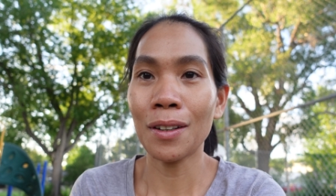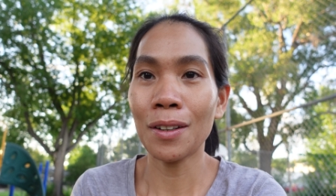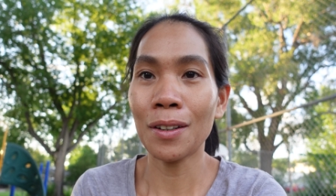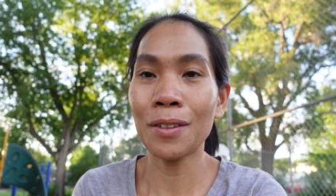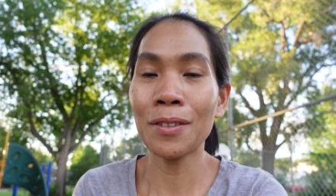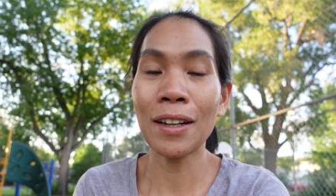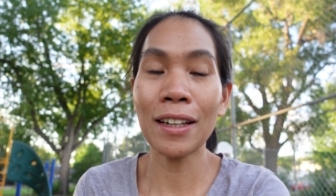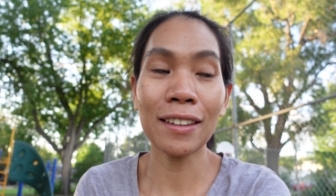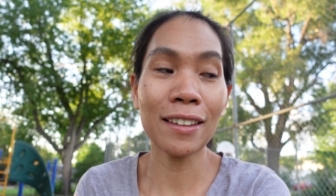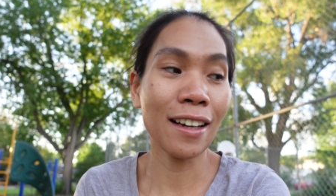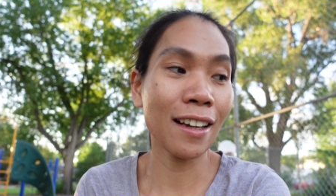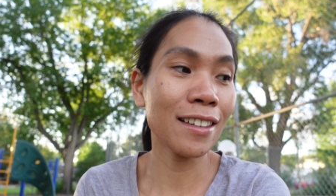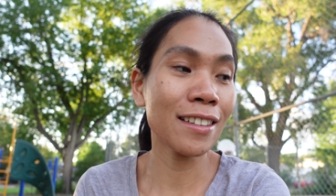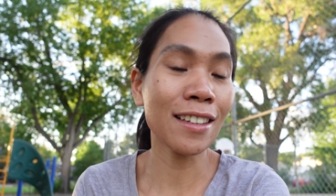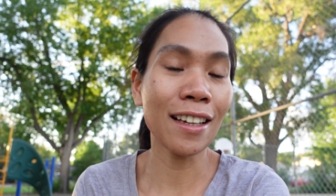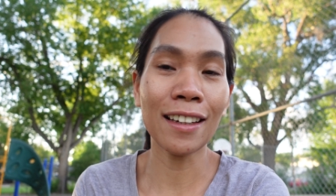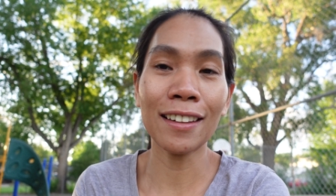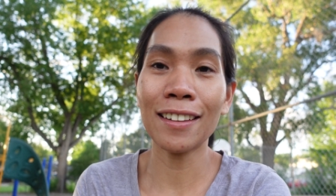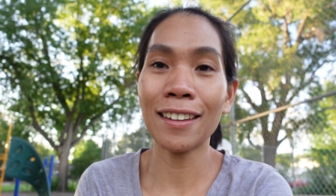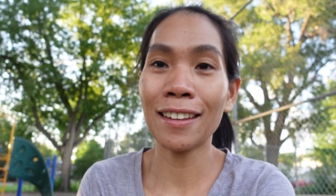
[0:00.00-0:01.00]
Alright guys,
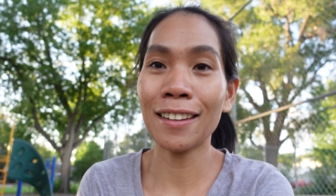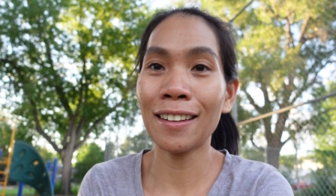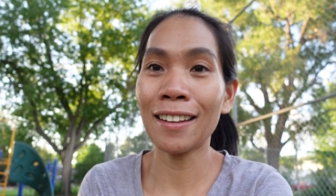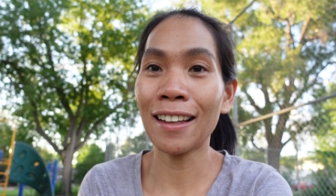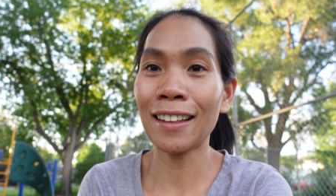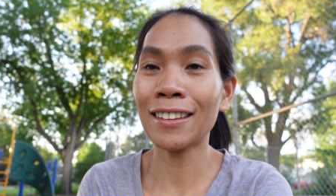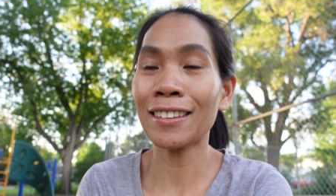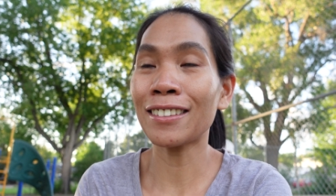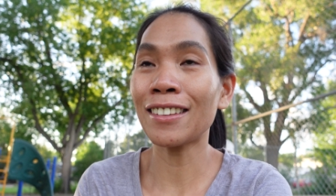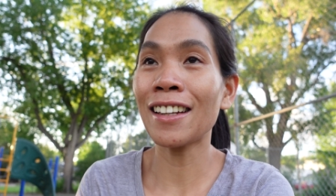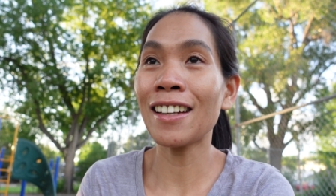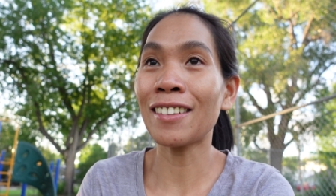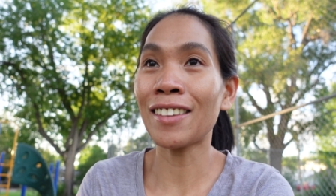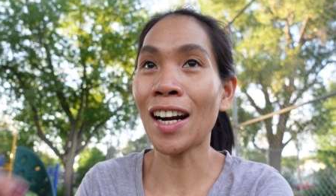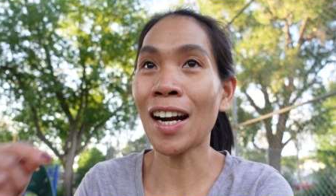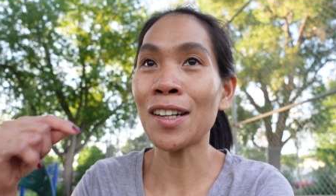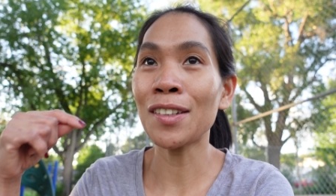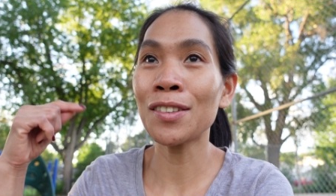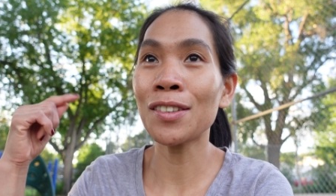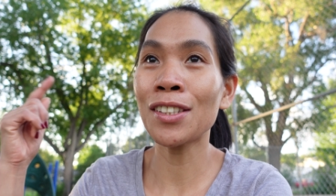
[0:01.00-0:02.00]
I did like 3
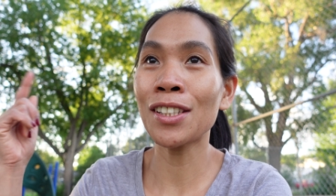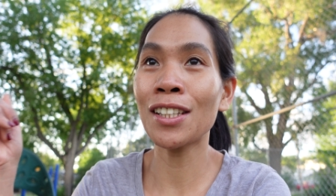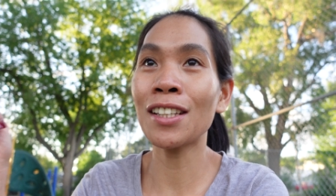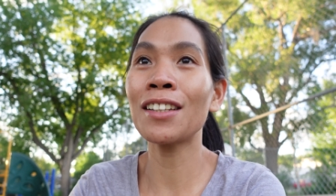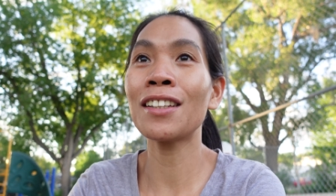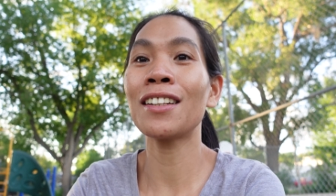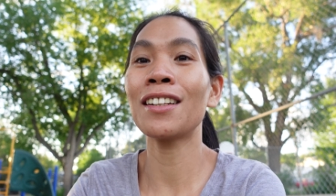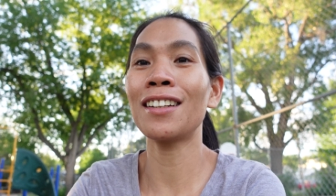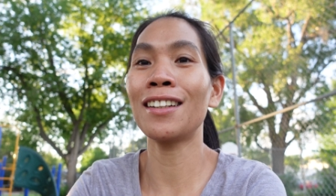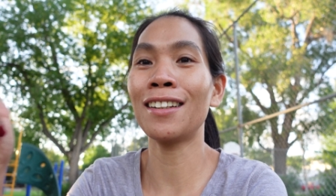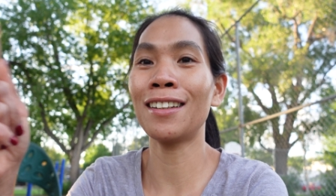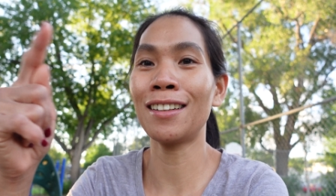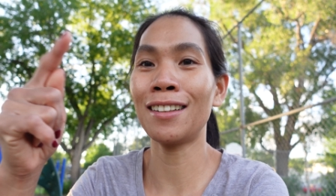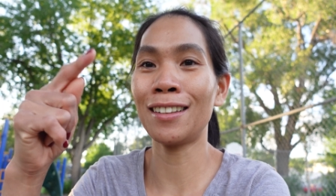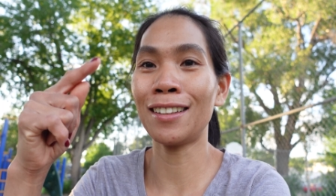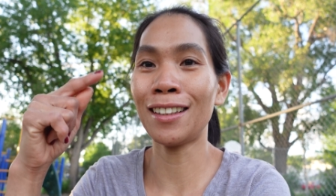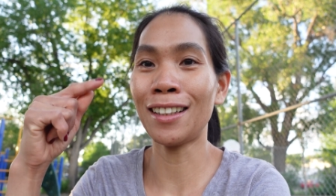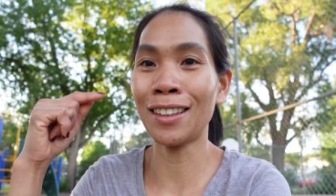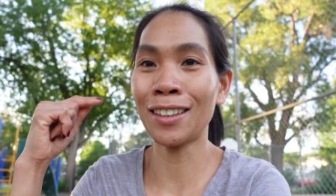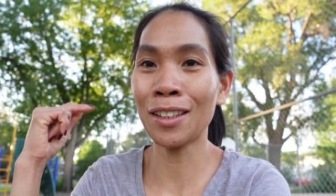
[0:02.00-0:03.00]
rounds
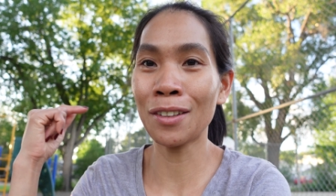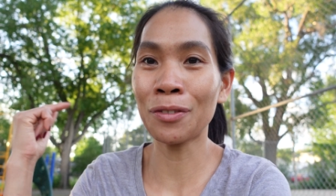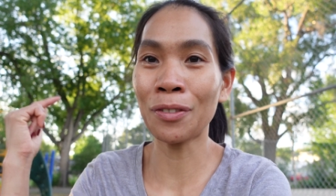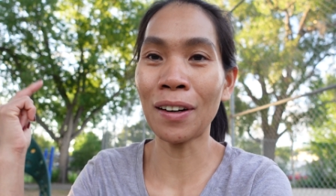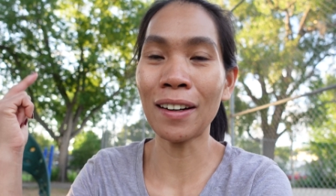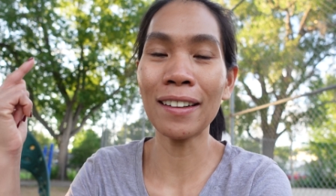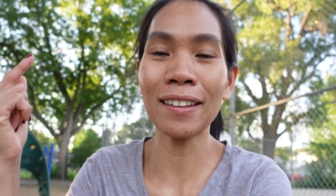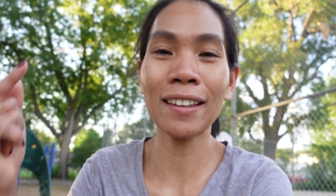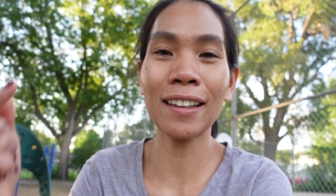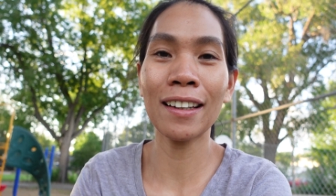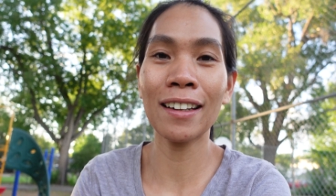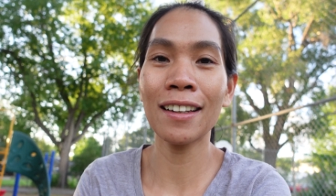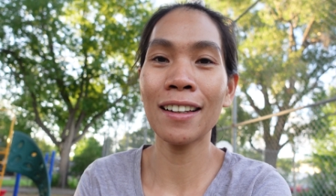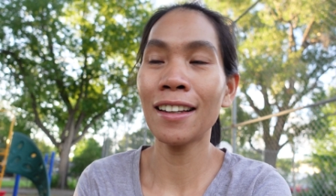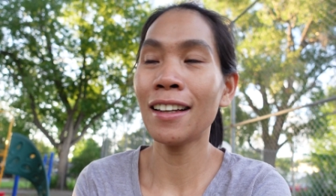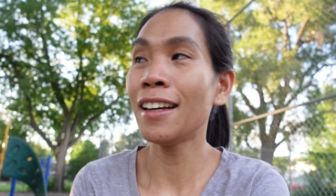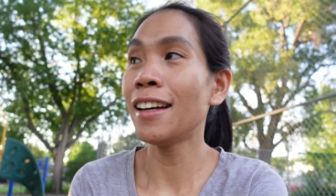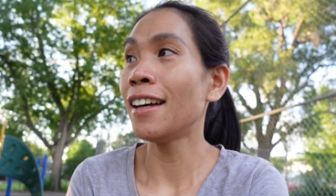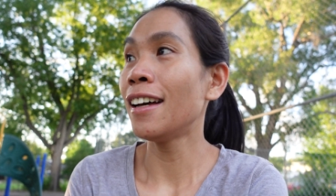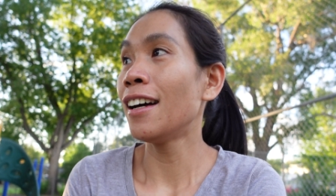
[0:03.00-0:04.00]
on the park.
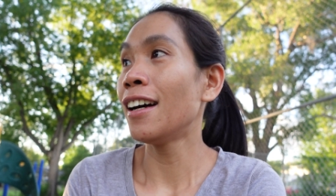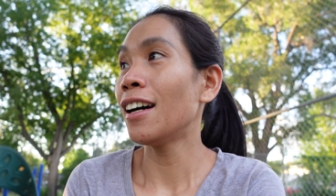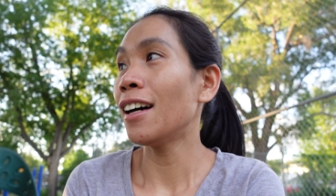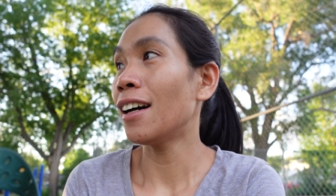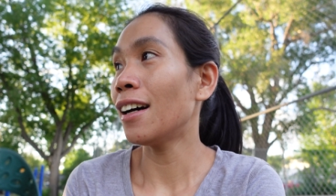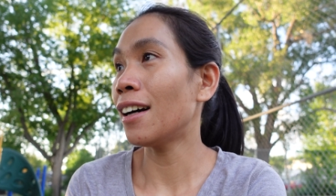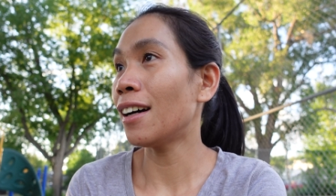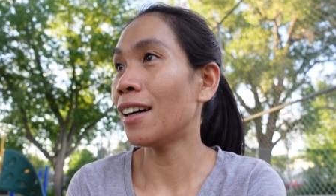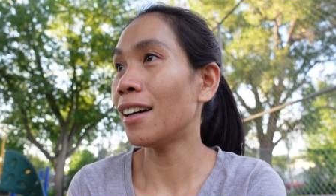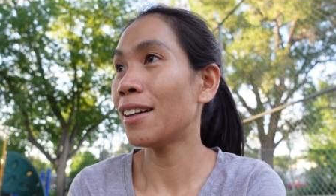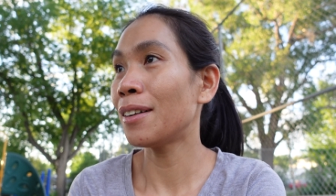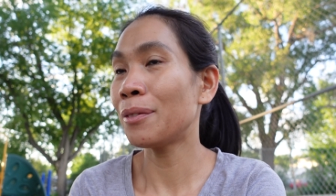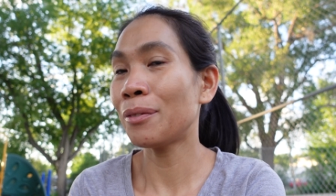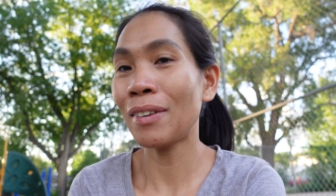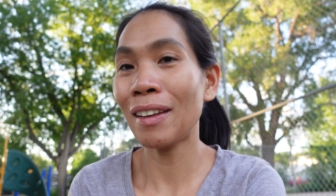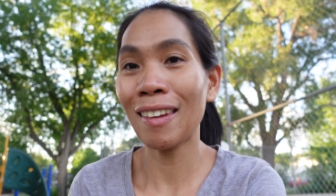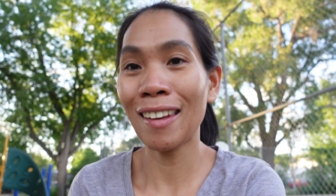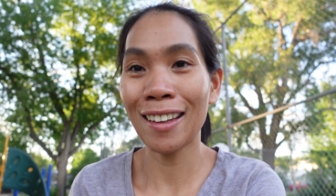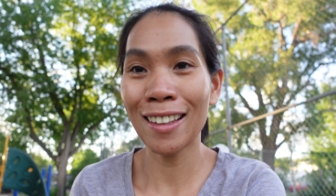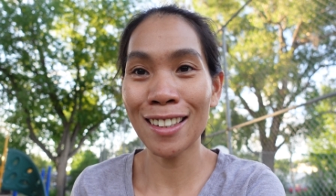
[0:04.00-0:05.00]

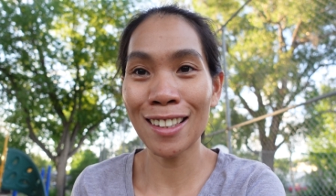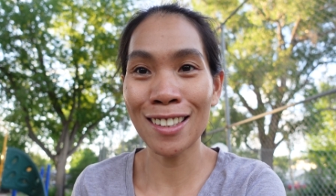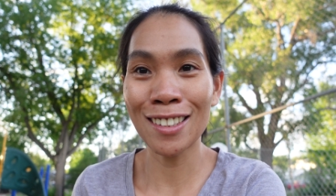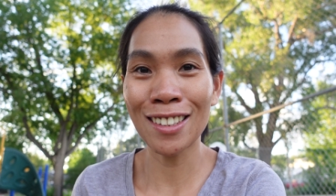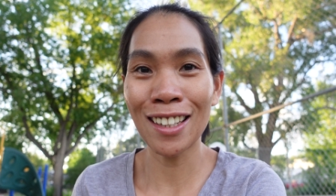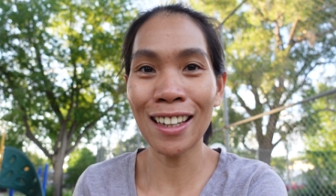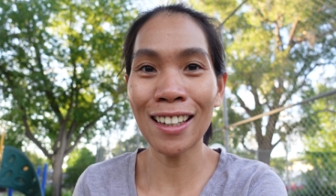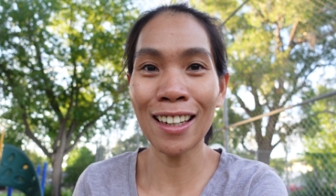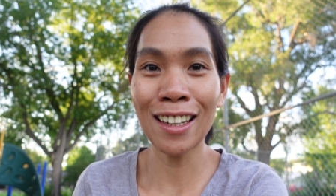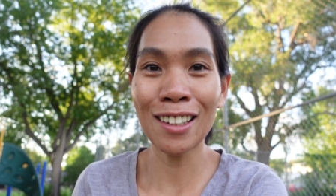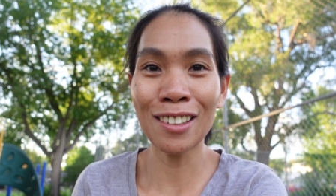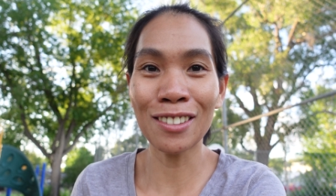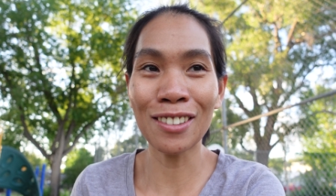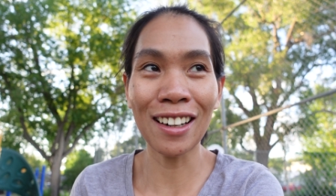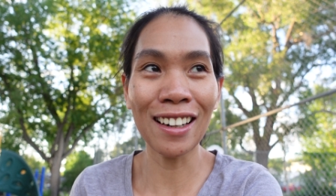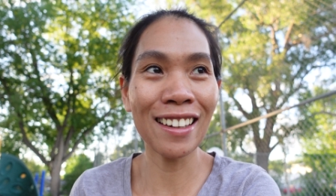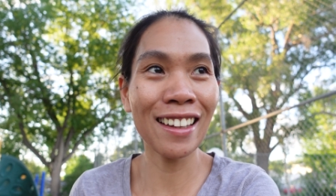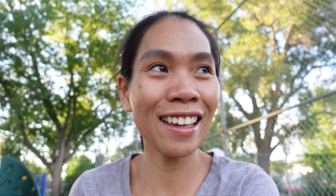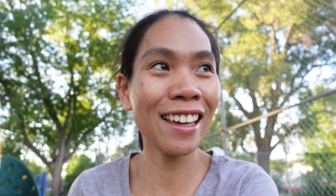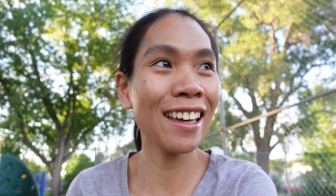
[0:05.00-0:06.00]
My legs is shaking
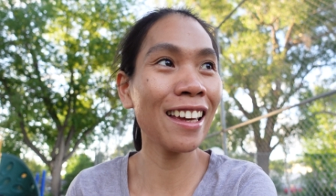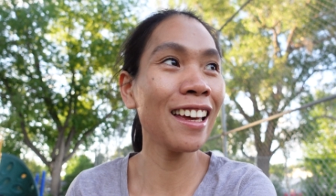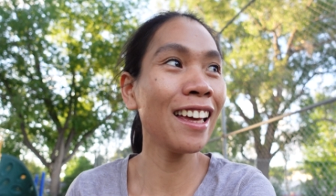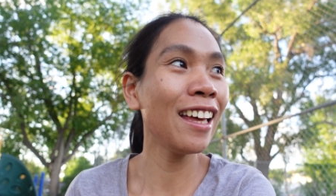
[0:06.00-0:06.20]
already.